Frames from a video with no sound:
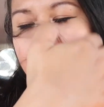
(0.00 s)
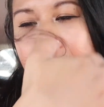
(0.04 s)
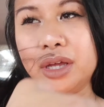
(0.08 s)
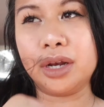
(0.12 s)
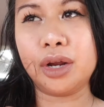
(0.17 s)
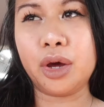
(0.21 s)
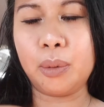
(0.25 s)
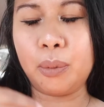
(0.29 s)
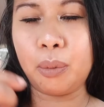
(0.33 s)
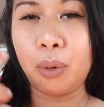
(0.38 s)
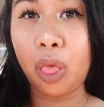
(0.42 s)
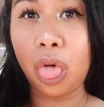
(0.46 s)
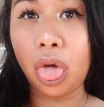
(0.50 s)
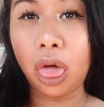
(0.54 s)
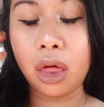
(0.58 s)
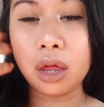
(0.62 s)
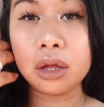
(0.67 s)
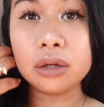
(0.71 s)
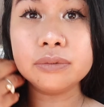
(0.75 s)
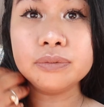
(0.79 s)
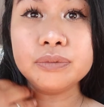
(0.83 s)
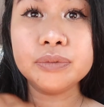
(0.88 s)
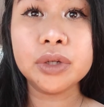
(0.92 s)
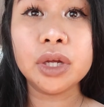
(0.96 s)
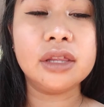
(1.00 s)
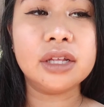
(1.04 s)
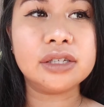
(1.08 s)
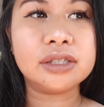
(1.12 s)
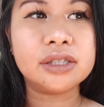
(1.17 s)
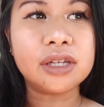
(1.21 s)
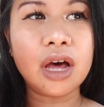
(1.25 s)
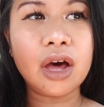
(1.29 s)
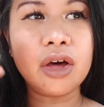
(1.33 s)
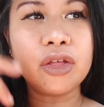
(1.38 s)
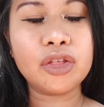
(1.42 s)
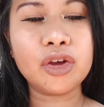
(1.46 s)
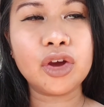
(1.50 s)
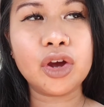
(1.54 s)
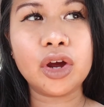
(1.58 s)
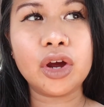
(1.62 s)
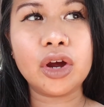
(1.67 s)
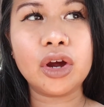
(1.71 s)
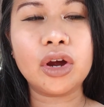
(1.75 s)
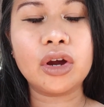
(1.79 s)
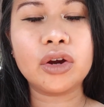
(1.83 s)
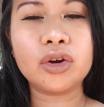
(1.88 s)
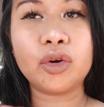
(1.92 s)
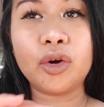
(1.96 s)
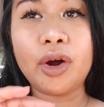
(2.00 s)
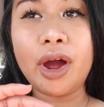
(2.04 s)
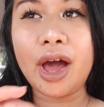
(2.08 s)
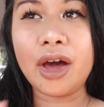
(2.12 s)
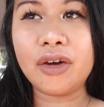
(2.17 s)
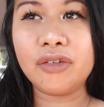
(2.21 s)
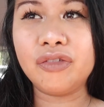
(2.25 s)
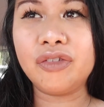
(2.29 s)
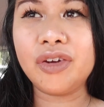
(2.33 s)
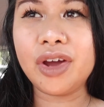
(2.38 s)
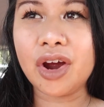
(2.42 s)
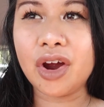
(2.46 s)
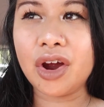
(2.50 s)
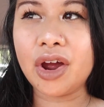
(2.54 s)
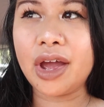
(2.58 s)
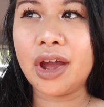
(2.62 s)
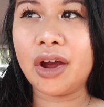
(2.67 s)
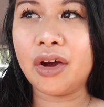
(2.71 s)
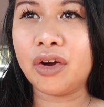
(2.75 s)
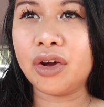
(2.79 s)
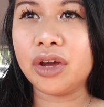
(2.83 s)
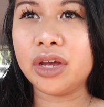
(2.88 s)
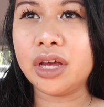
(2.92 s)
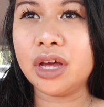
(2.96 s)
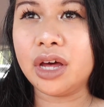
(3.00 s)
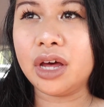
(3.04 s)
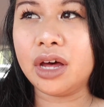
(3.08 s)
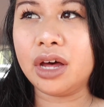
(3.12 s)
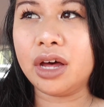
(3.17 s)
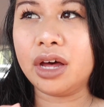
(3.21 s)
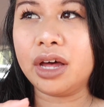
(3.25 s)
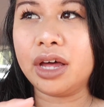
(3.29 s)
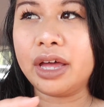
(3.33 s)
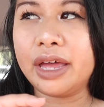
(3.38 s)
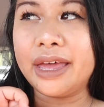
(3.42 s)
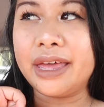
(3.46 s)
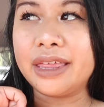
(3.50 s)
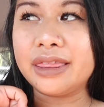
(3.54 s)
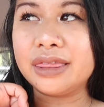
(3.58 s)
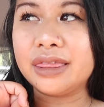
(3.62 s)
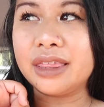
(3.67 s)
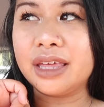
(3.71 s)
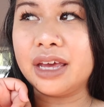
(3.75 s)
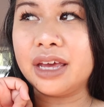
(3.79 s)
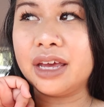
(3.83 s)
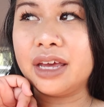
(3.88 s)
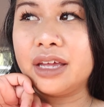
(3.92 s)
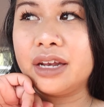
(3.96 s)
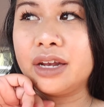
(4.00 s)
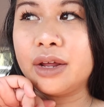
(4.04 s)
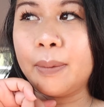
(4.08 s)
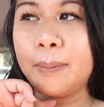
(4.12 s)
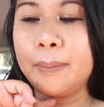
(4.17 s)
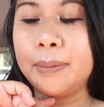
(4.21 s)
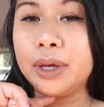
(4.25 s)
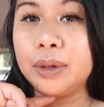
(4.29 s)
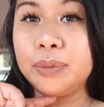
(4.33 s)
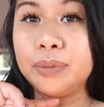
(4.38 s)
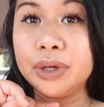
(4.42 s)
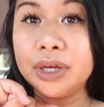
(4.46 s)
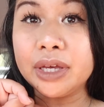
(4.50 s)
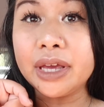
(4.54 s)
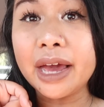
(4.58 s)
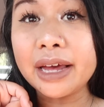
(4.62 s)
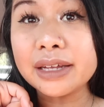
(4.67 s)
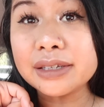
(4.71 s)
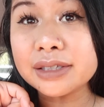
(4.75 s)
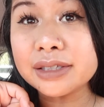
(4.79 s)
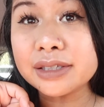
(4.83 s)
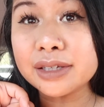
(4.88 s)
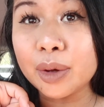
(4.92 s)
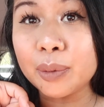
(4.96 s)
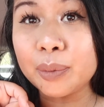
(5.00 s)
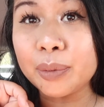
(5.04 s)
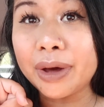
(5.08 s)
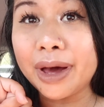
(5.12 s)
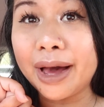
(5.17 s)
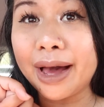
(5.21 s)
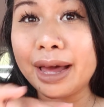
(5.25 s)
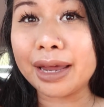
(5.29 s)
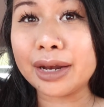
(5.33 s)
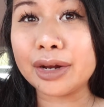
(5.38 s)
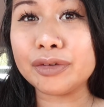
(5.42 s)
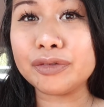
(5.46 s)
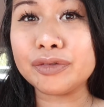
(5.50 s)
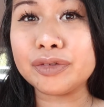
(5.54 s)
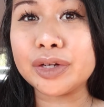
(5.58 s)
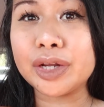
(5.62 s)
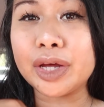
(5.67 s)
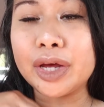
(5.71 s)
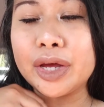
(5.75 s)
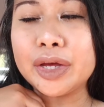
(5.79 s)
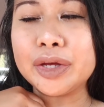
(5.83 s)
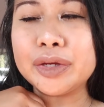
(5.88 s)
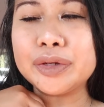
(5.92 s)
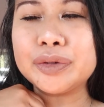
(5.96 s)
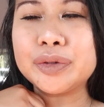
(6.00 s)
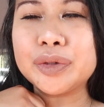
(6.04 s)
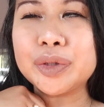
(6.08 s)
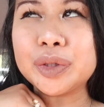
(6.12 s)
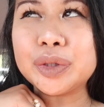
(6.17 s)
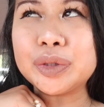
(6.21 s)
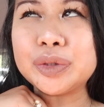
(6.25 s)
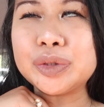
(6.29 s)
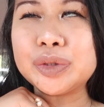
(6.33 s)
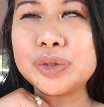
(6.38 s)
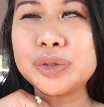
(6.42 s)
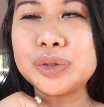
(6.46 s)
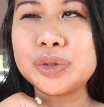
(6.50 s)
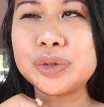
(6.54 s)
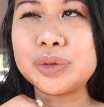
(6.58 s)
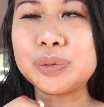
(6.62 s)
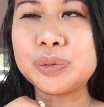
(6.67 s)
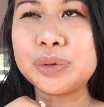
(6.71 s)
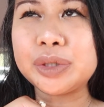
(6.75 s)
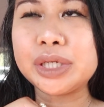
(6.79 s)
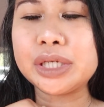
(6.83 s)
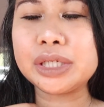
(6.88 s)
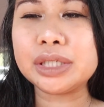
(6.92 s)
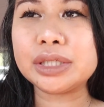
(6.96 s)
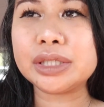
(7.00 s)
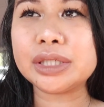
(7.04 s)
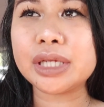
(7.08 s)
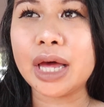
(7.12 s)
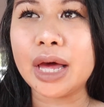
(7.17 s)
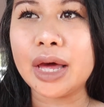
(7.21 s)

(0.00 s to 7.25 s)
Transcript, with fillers: hit up this other craft fair area and then maybe get some kind of like sweets.